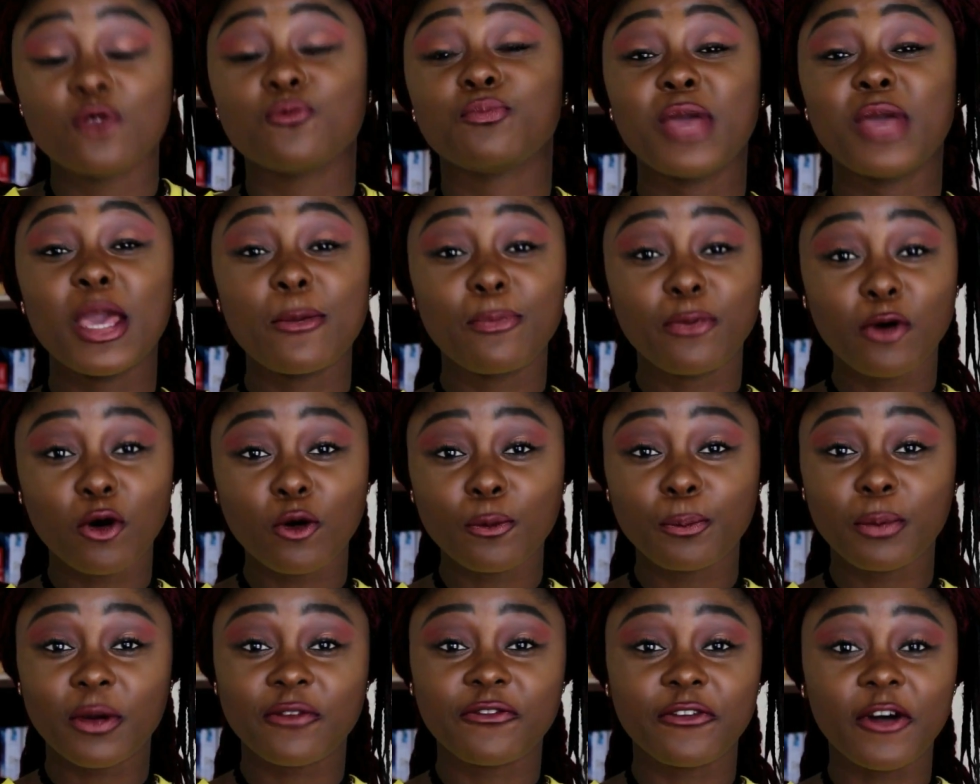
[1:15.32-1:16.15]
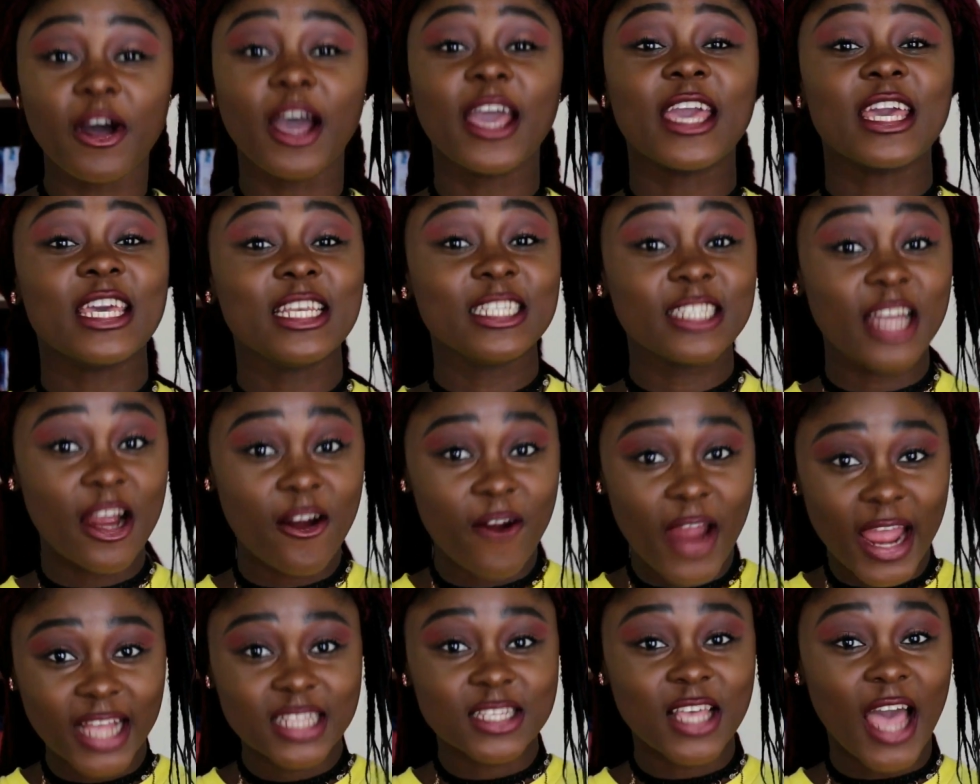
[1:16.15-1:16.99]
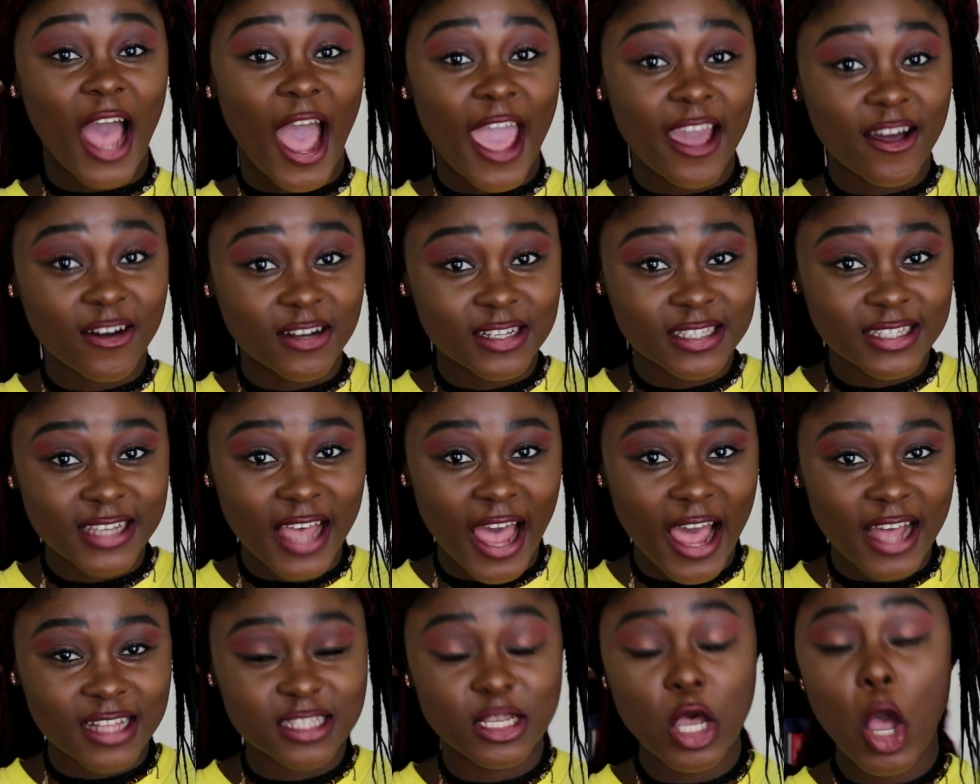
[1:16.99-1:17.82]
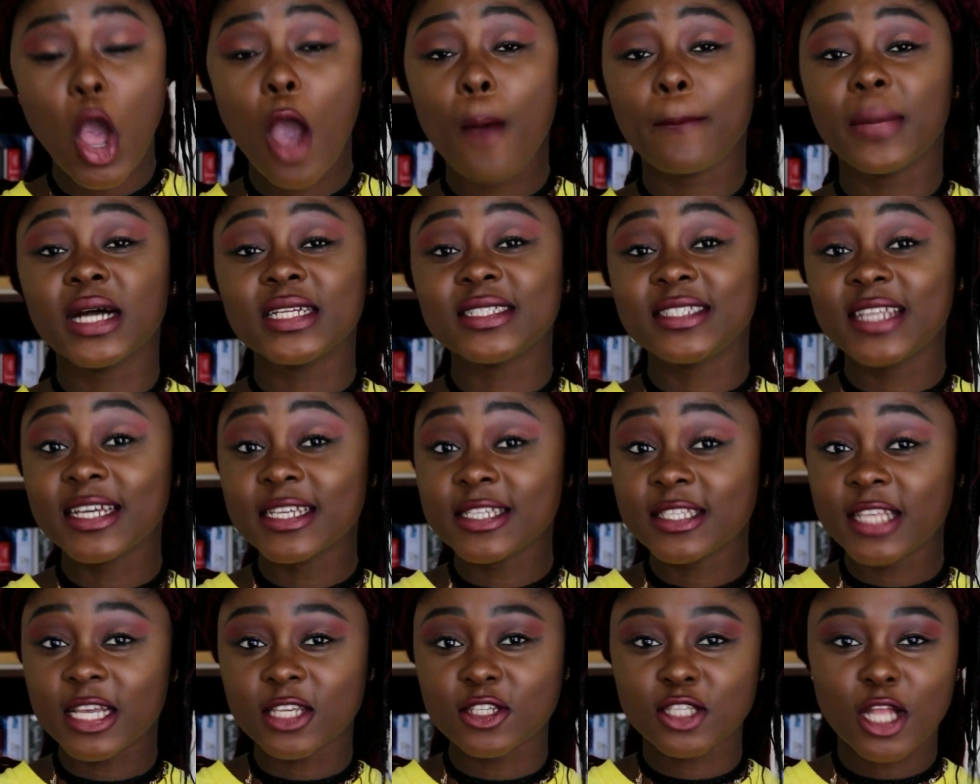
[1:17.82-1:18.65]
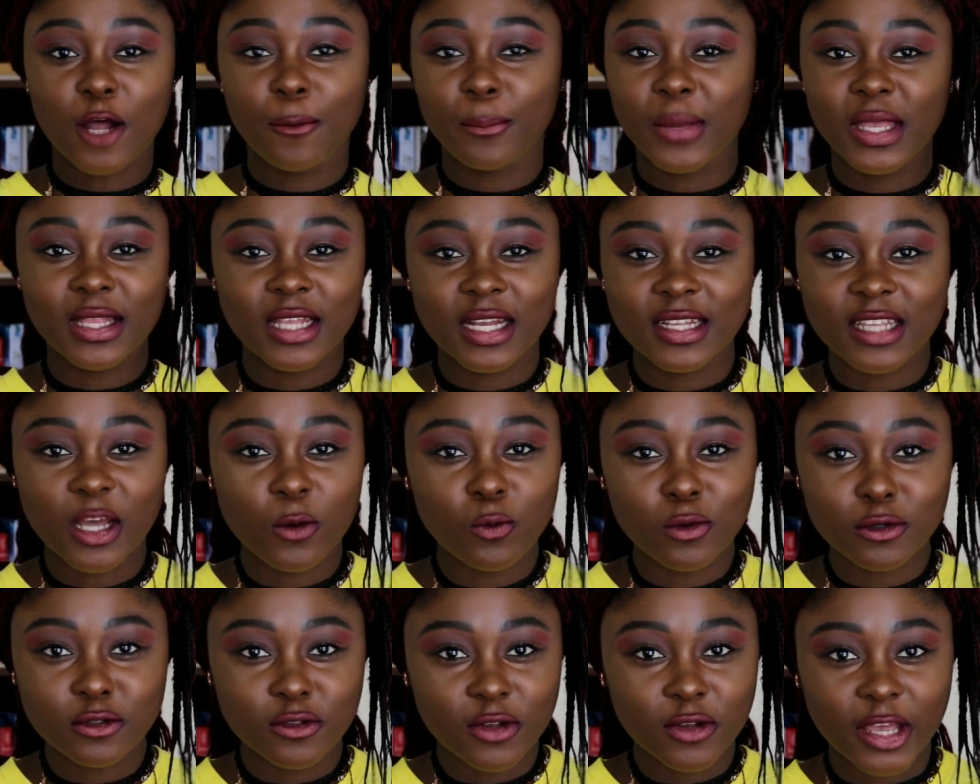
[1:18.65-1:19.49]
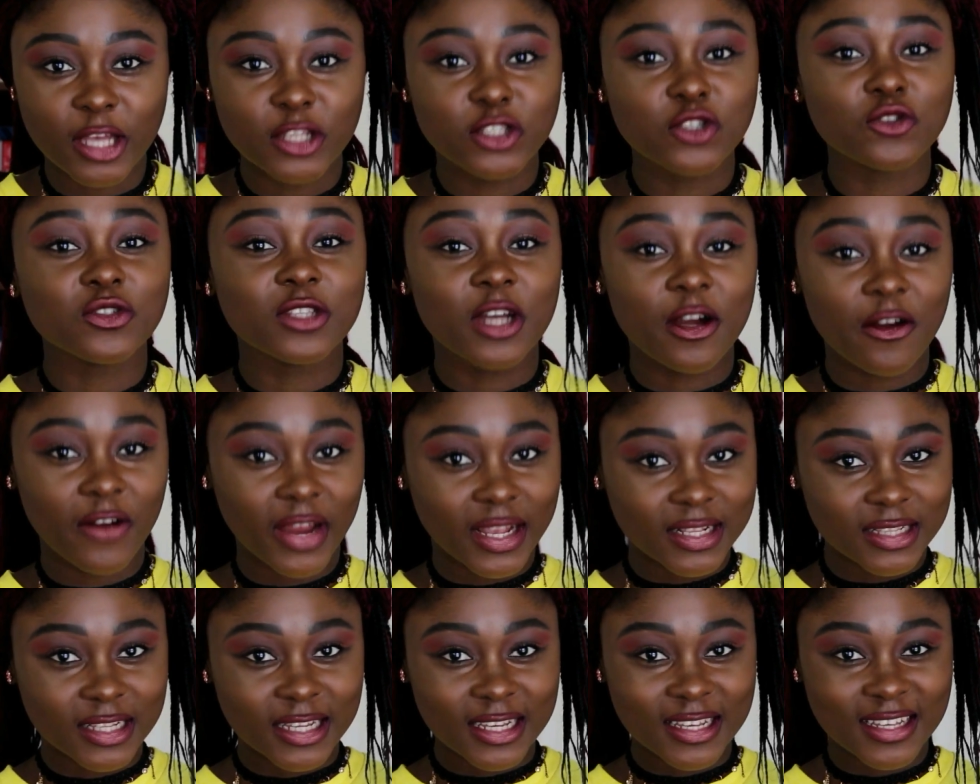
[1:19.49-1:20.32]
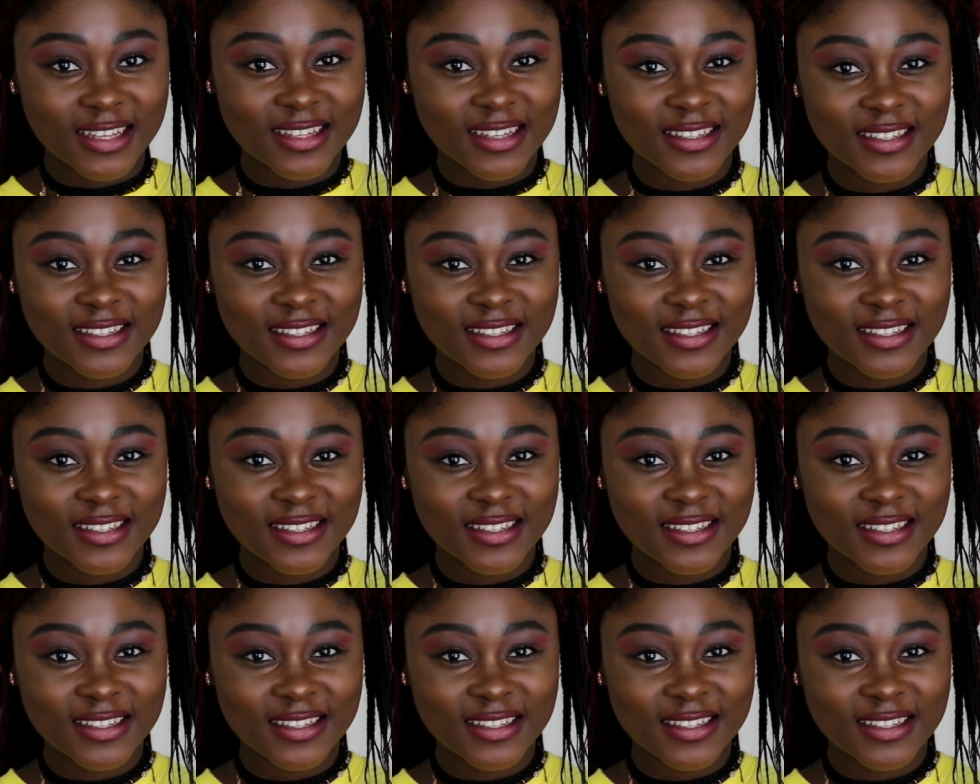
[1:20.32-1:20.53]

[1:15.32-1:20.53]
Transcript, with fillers: people prefer indirect eye contact, but this does not mean that they won't look at you directly.